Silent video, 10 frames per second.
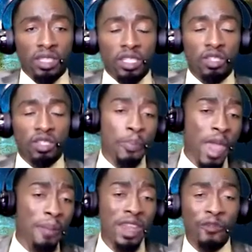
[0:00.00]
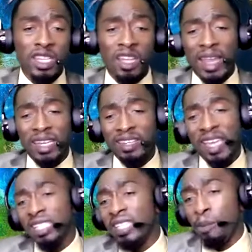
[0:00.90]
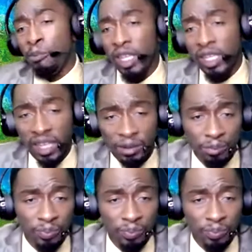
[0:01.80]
So the payer benefit rider, there's a number in there.